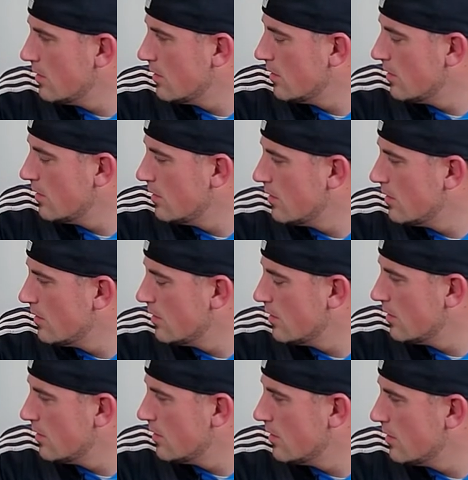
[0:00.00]

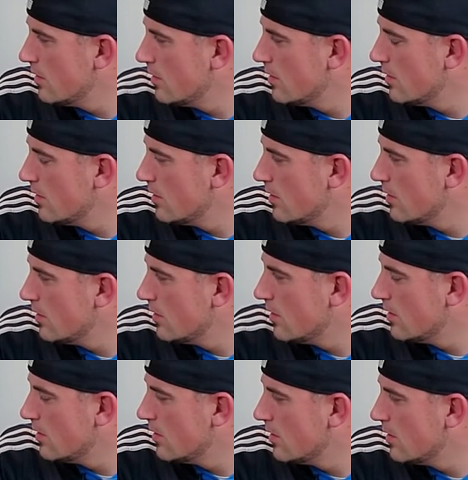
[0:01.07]

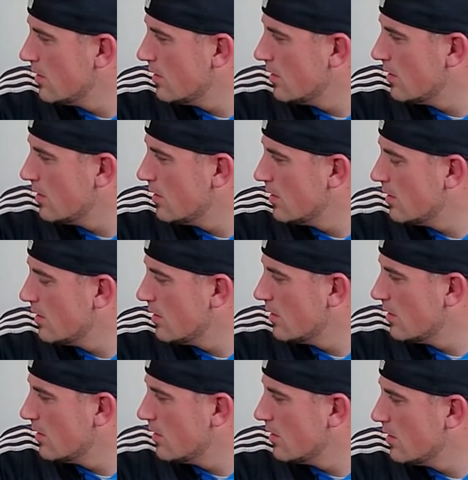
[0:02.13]

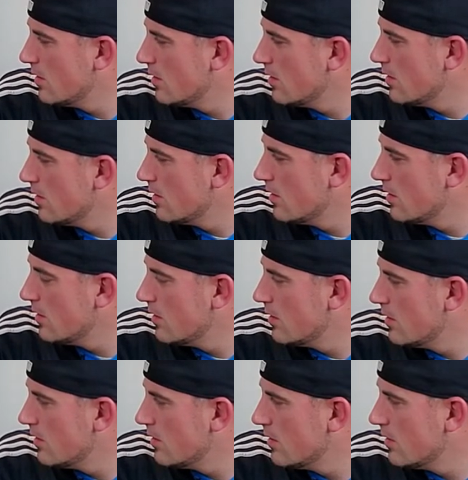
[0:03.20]

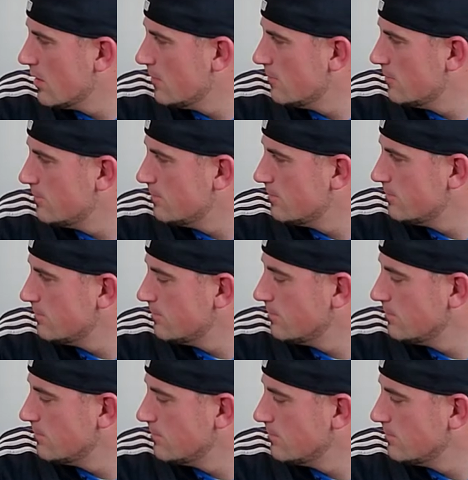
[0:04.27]

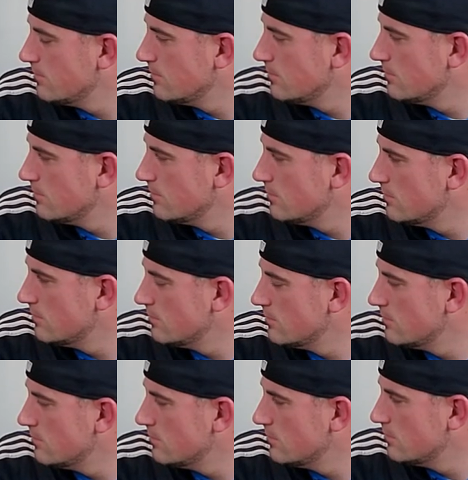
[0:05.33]
[no speech]